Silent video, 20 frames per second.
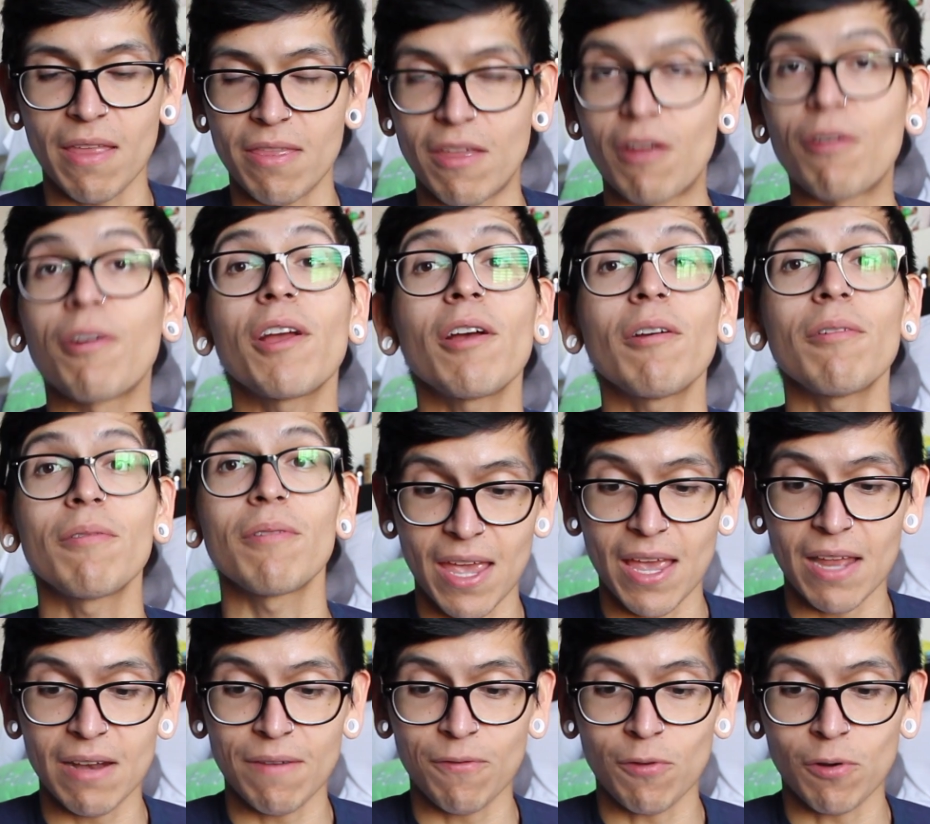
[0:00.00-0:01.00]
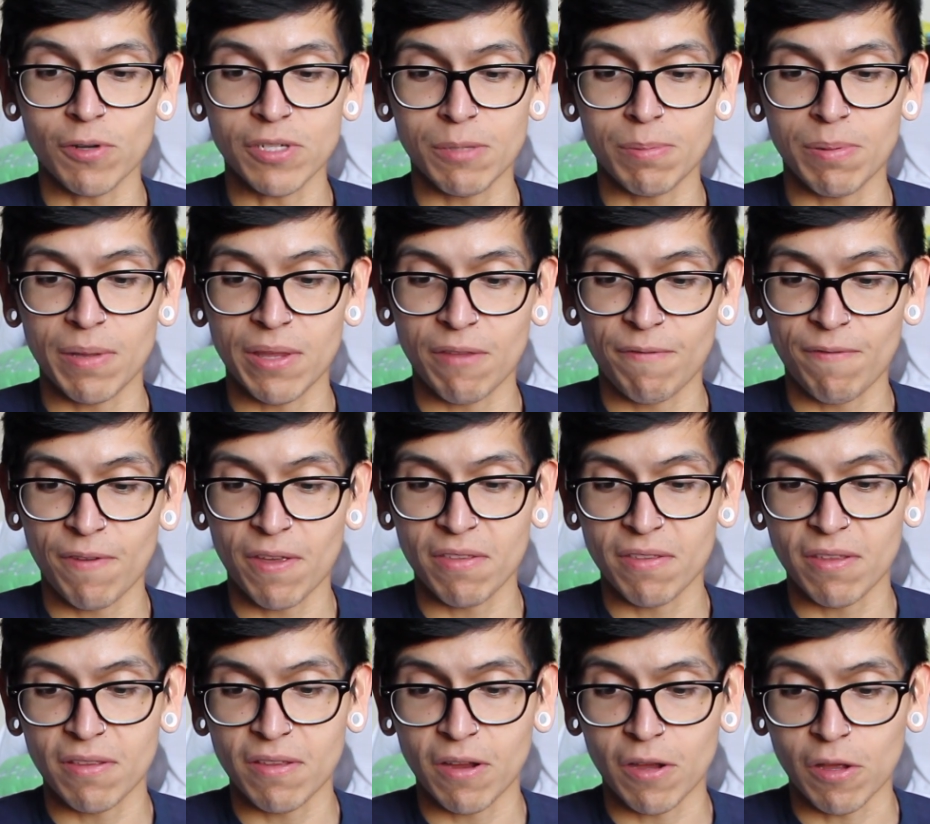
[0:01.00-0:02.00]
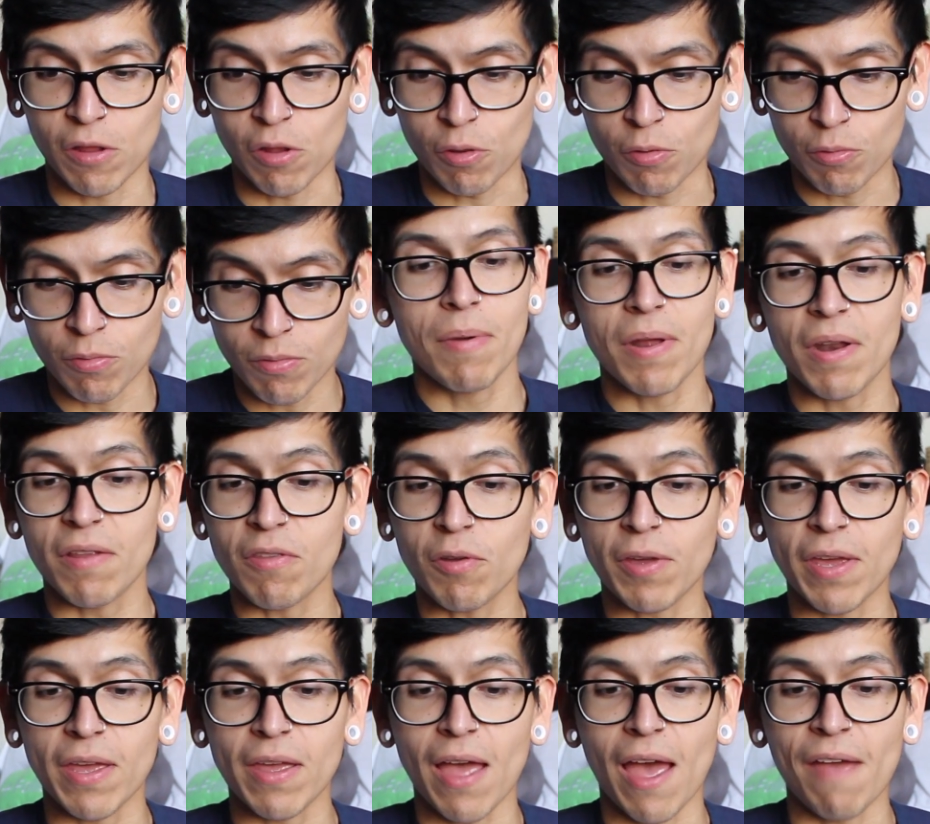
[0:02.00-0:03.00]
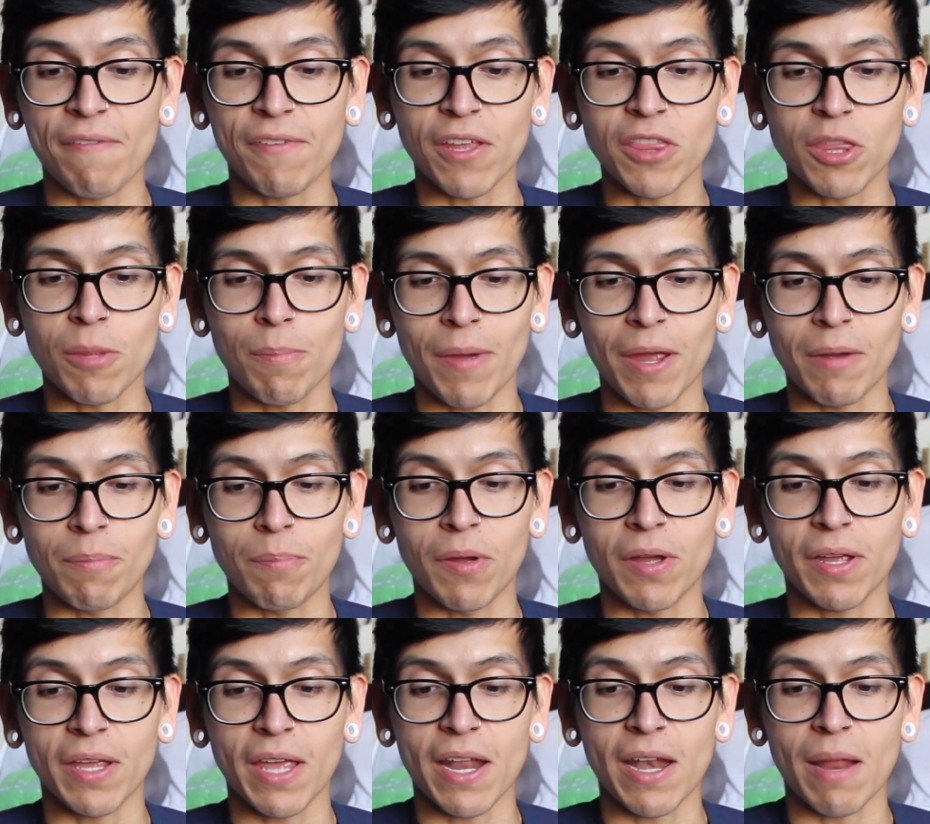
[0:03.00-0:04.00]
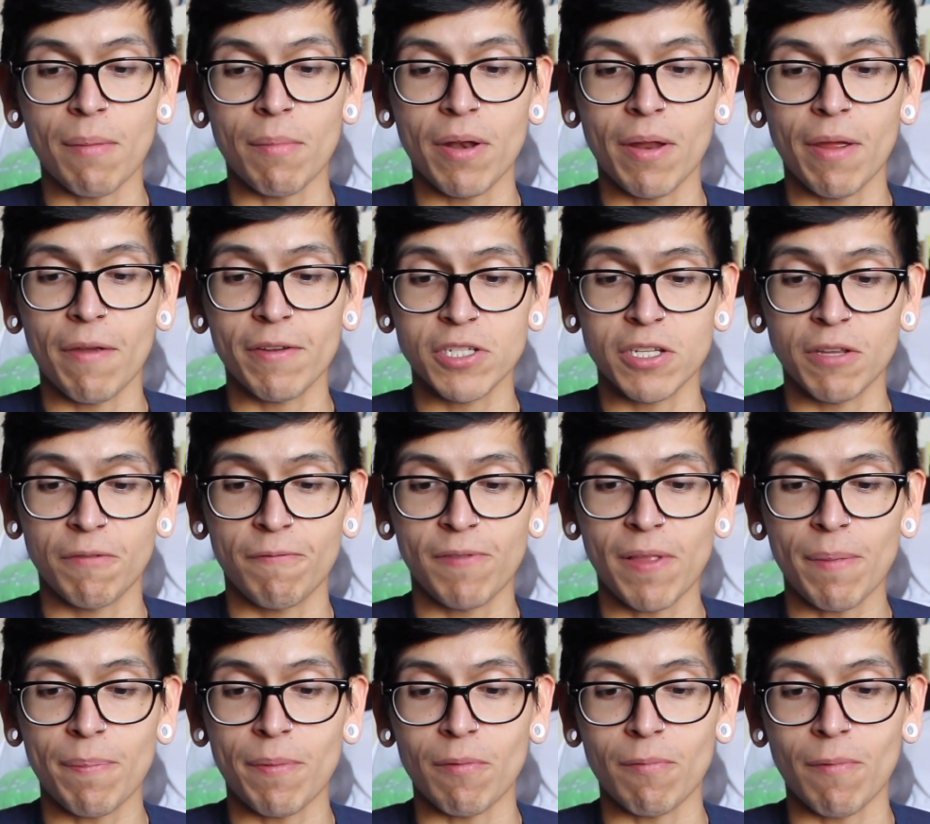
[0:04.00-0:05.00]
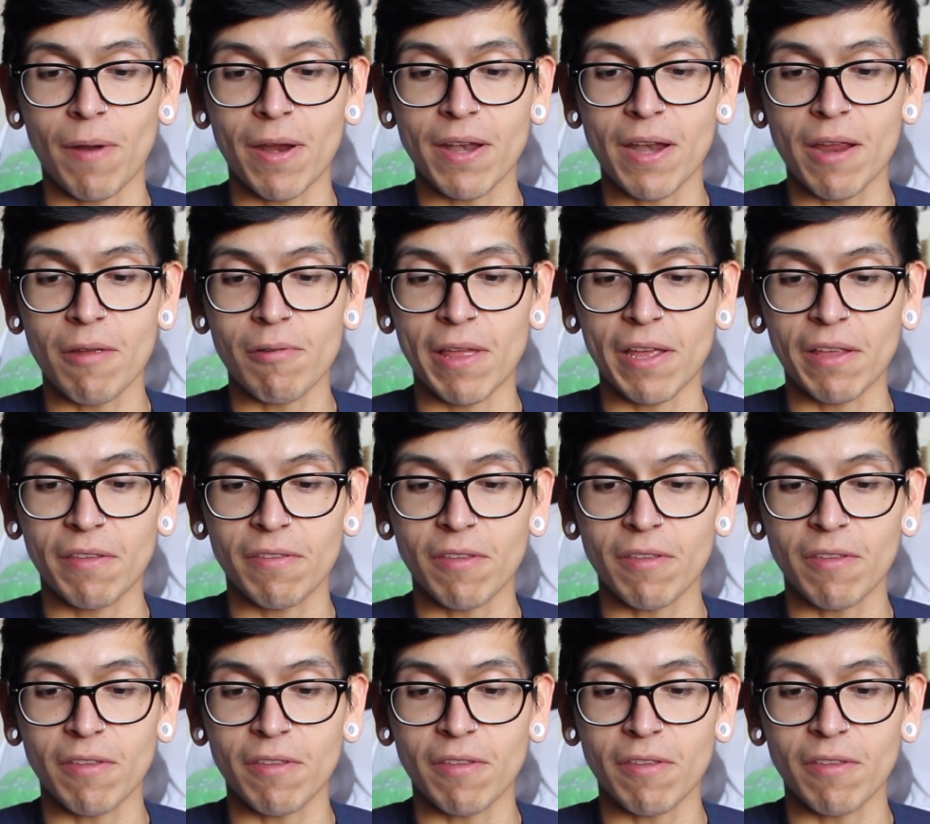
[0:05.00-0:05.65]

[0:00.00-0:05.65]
There we go. And of course he played the Festa-Tickalone. But it's okay, I've got the bite bug and I'm gonna actually flip it right now like